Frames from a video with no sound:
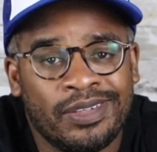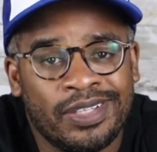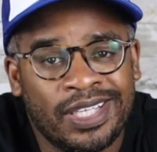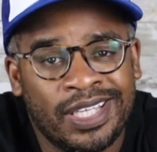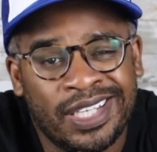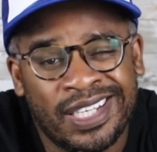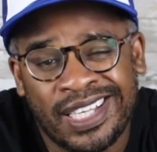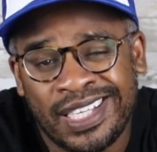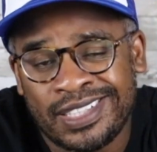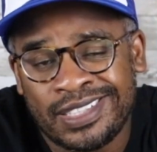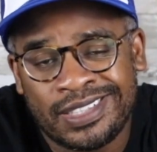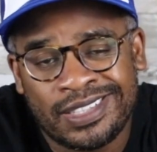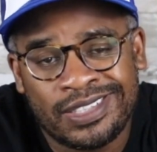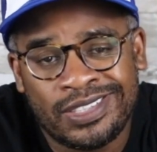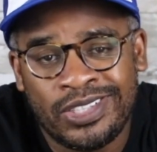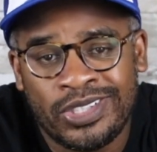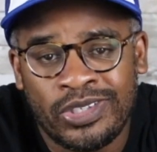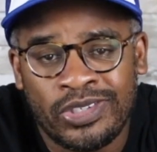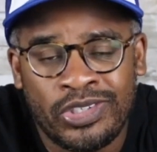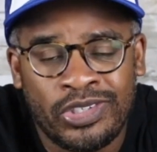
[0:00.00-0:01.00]
unless,
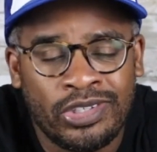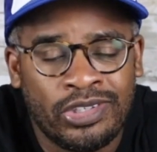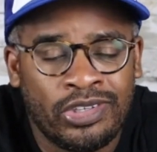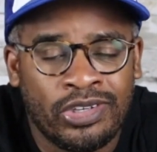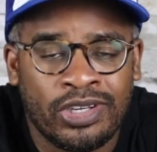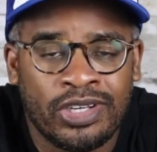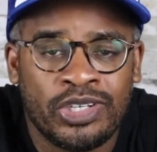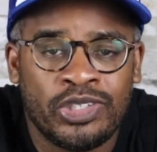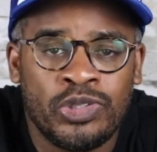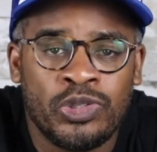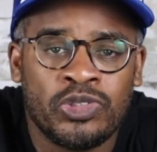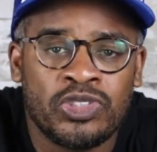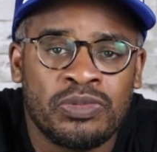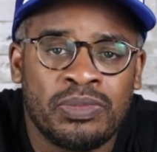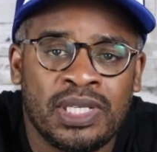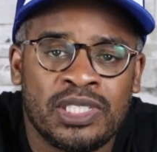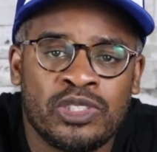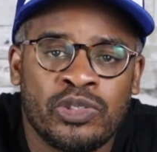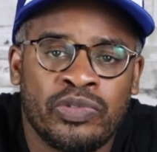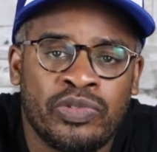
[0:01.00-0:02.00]
you know, you're going to use him
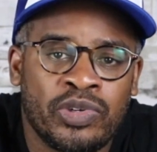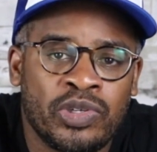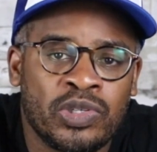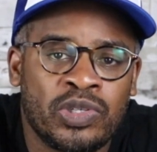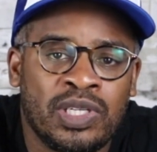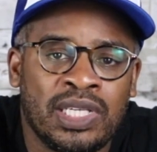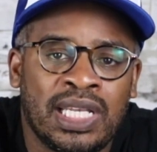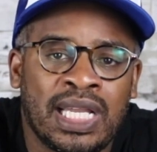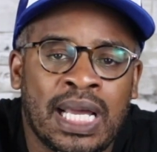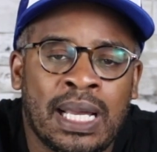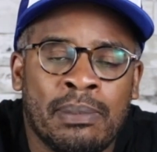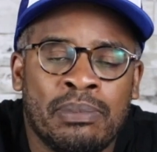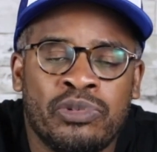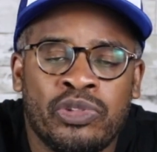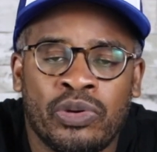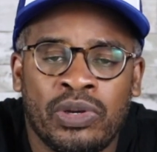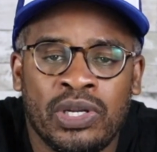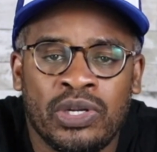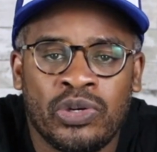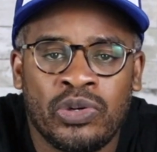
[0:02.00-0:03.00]
as a vertical lob
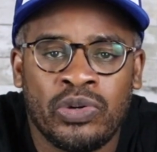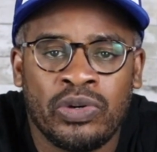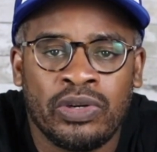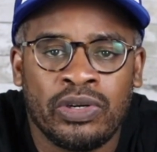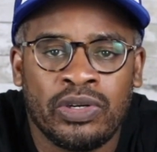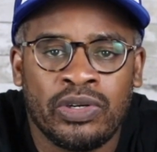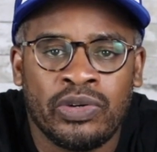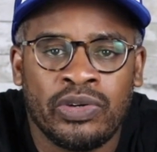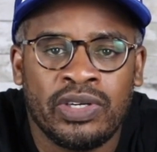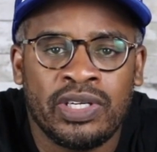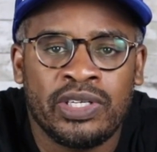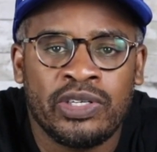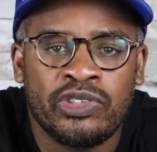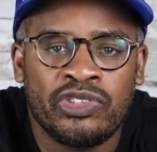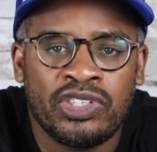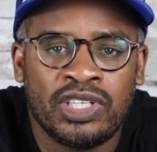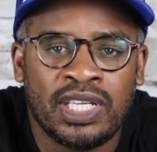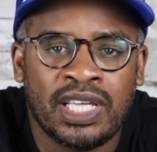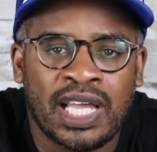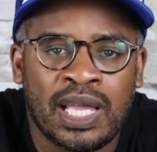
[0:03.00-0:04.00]
threat or
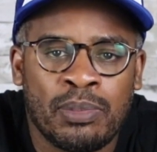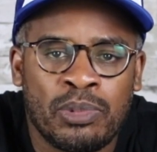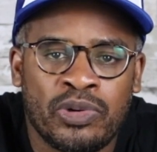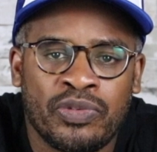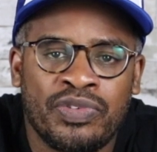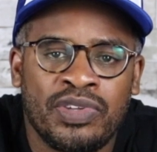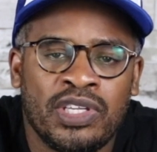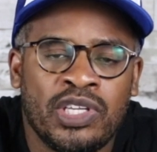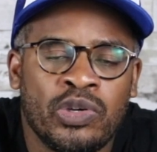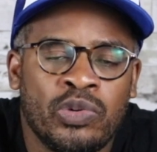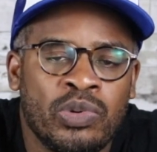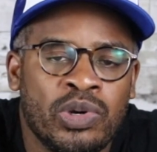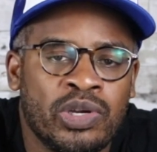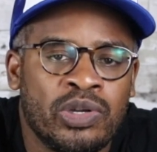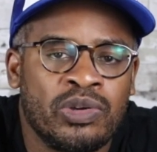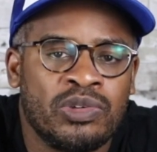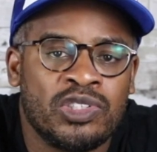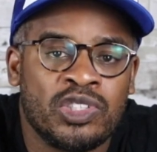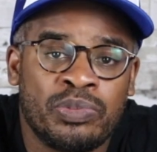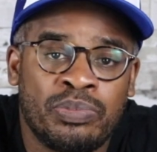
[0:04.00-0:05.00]
energy guy. But if he can
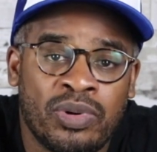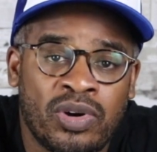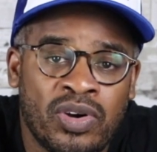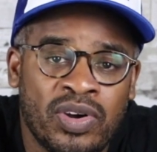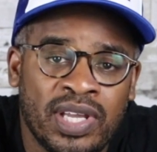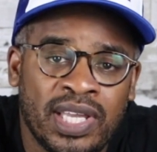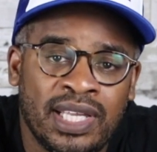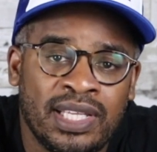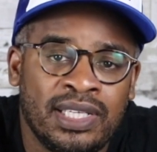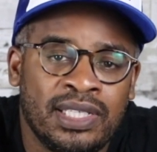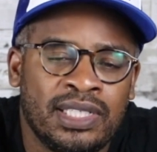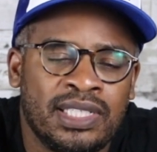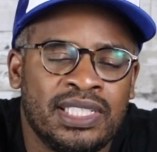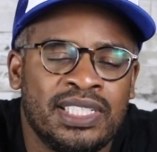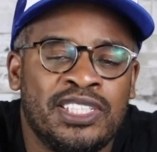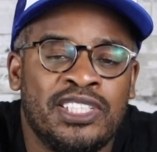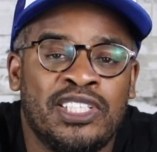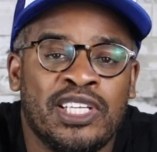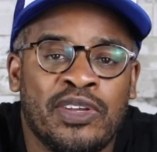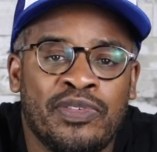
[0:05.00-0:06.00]
work on his ball handling
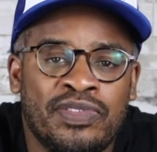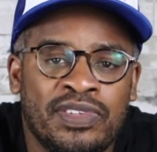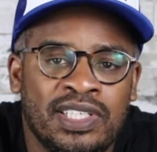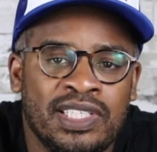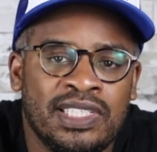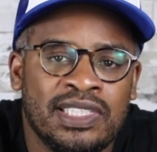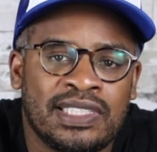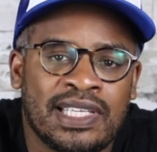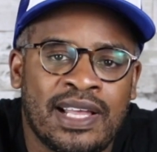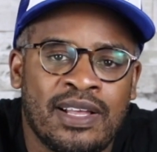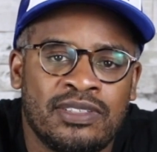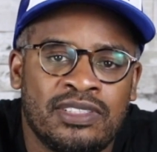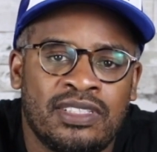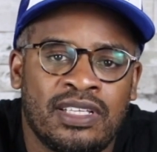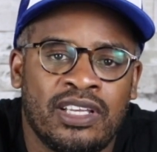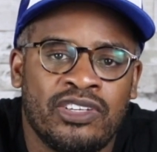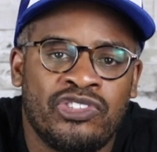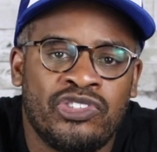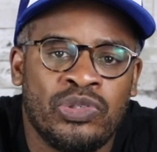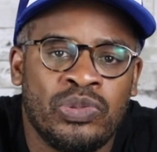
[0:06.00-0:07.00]
and definitely his
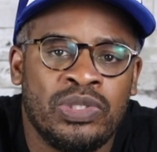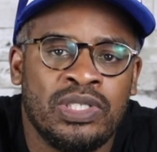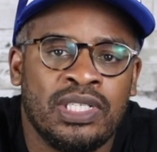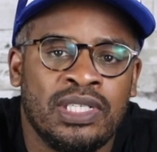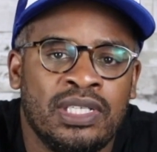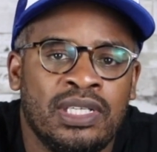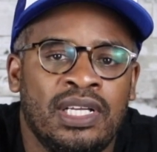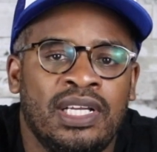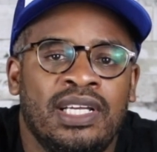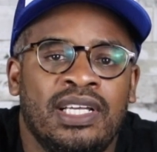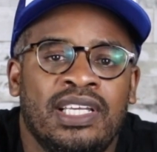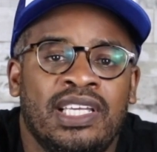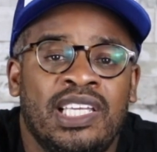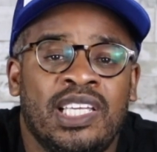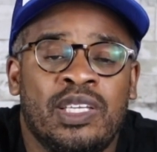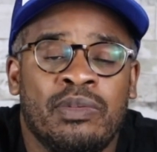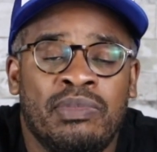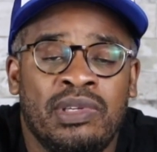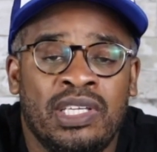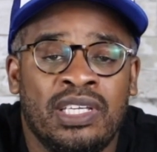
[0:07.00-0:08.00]
outside shooting, he
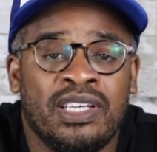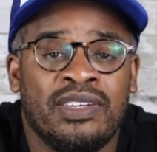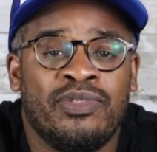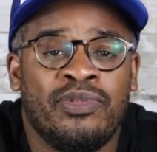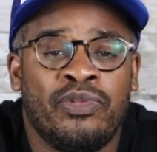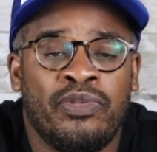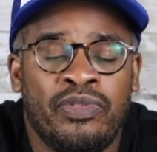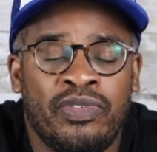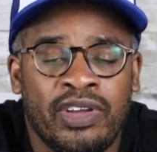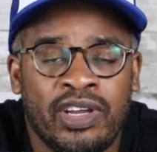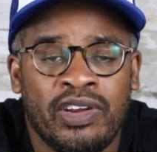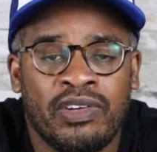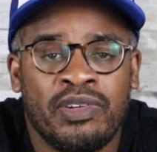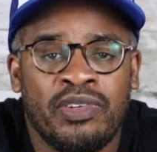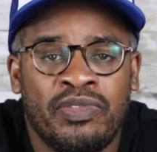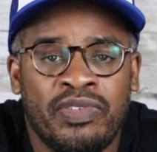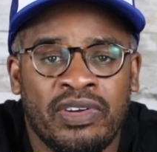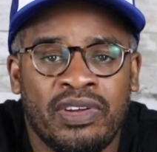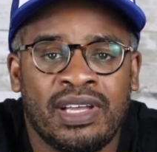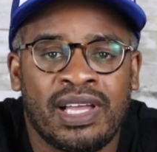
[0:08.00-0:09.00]
could be a very,
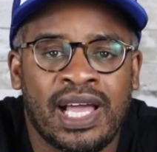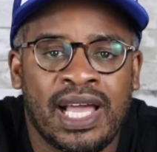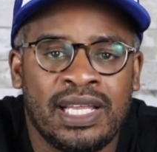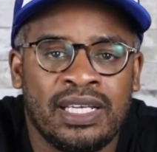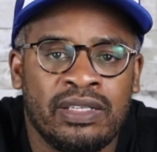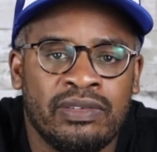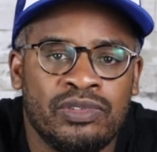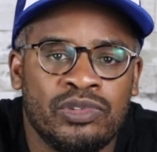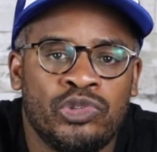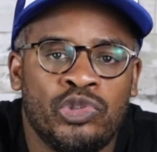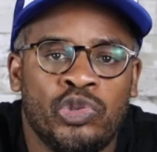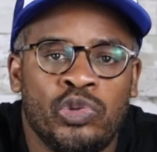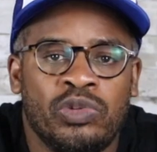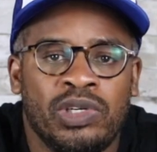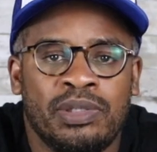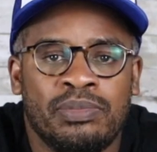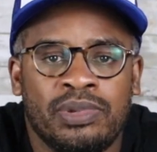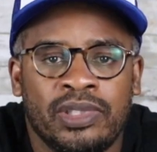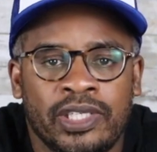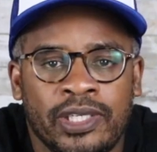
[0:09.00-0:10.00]
very high-level
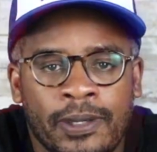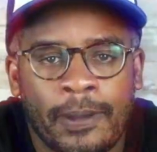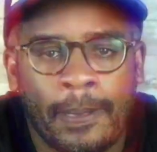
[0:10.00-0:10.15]
two-way player.